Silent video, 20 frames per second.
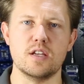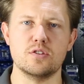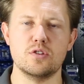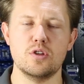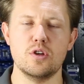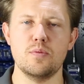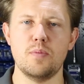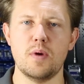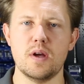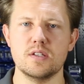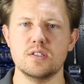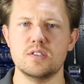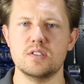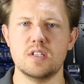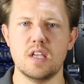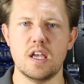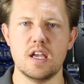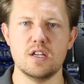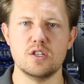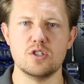turbine
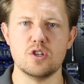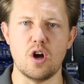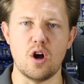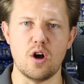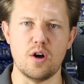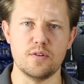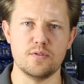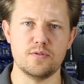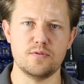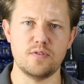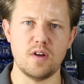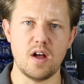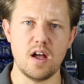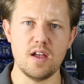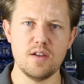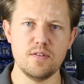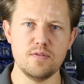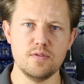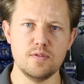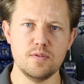stage of
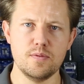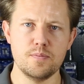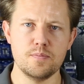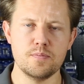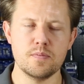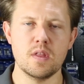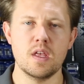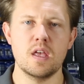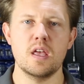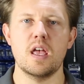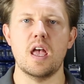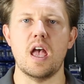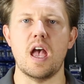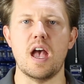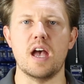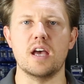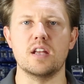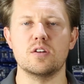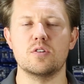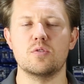5
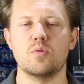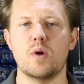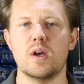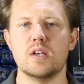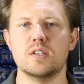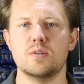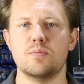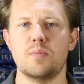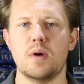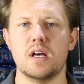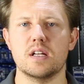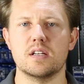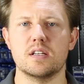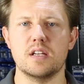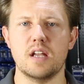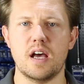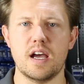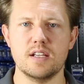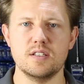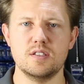and it weighs about
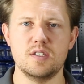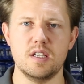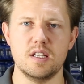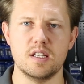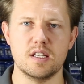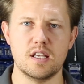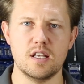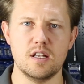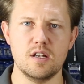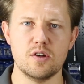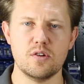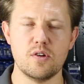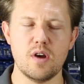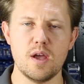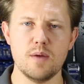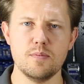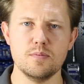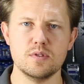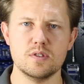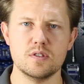19
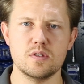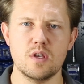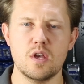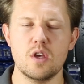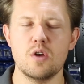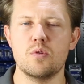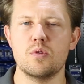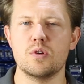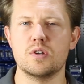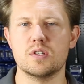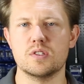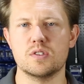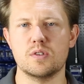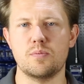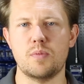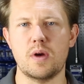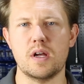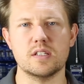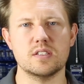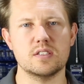kilograms, which is
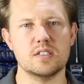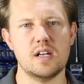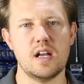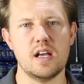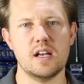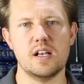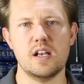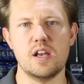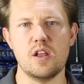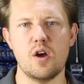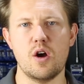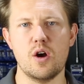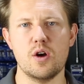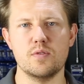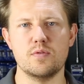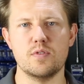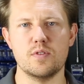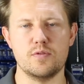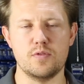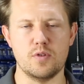about slightly
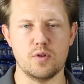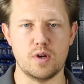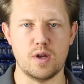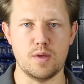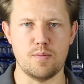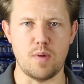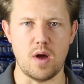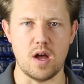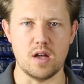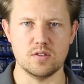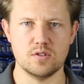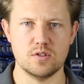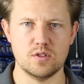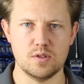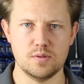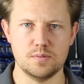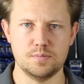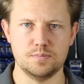over 40 pounds.